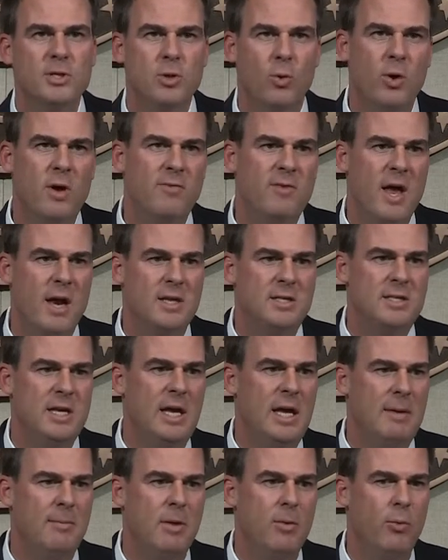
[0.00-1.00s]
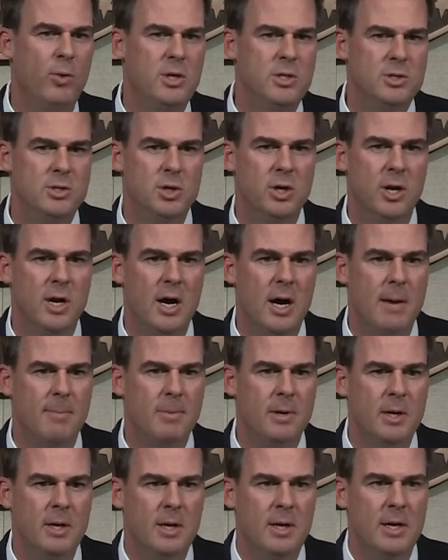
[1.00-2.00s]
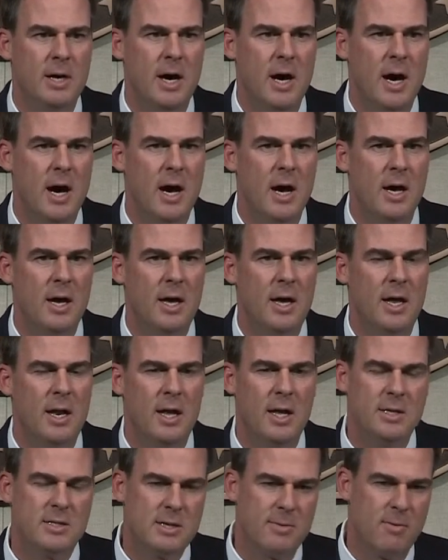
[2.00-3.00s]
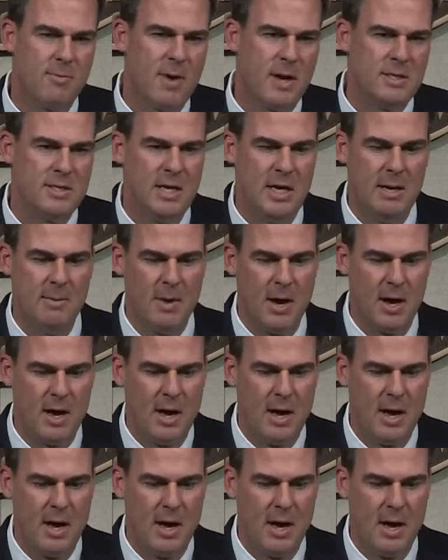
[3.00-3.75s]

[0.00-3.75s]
So we've got a team that we stood up, and some of my team,